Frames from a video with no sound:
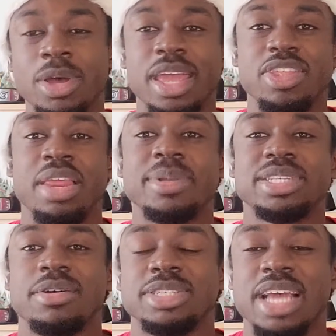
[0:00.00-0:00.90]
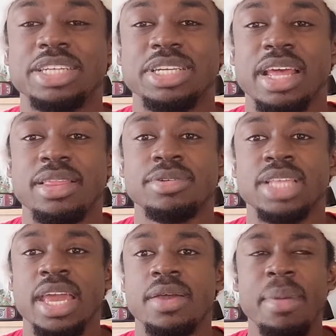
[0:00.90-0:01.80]
looking at the Demon Slayer section, and there's
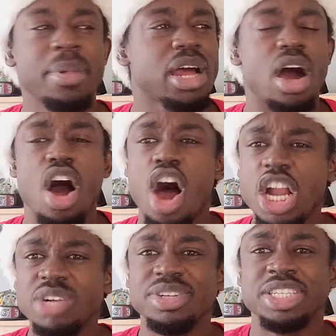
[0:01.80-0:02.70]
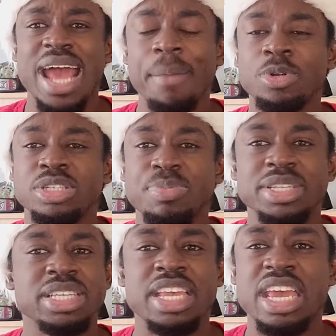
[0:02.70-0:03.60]
maybe 100 chapters
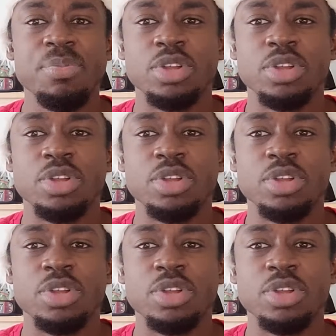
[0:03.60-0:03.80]
missing in